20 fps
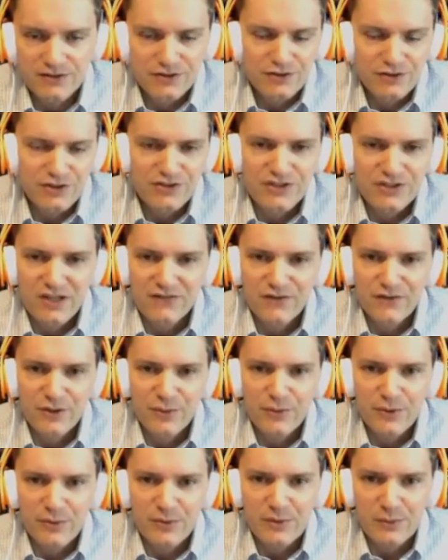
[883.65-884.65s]
There's just not very
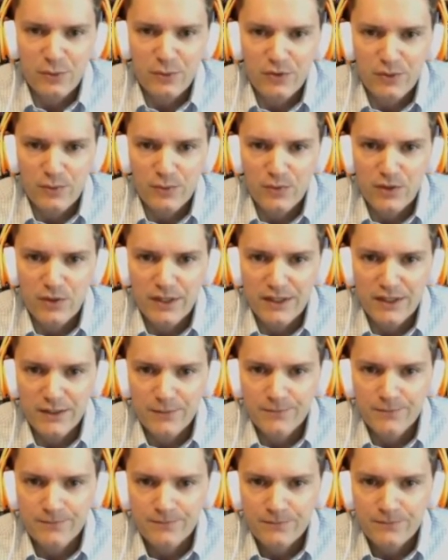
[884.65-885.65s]
many people that play
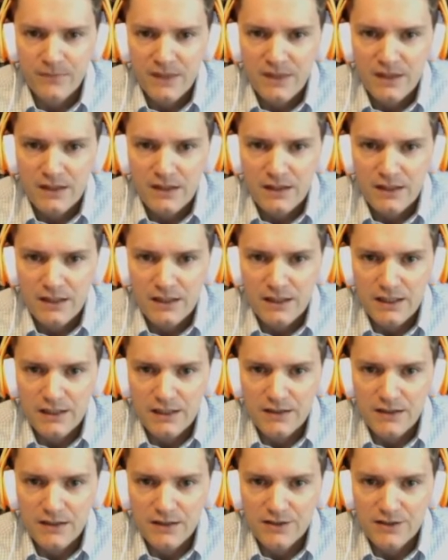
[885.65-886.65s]
him,
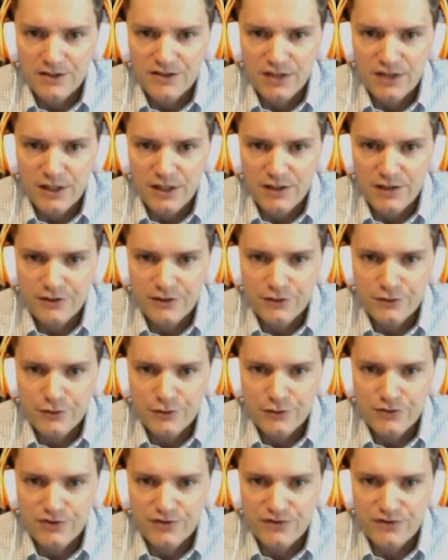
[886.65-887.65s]
and just not too
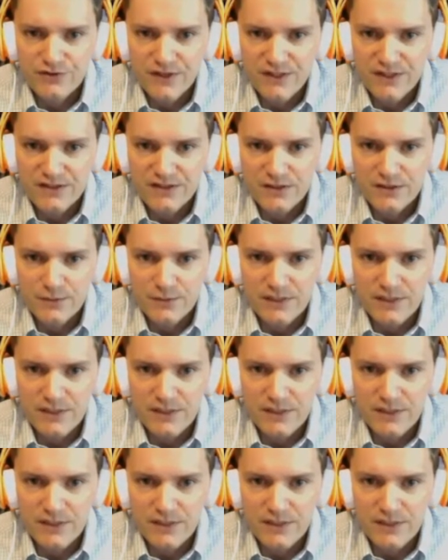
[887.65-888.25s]
used to facing them.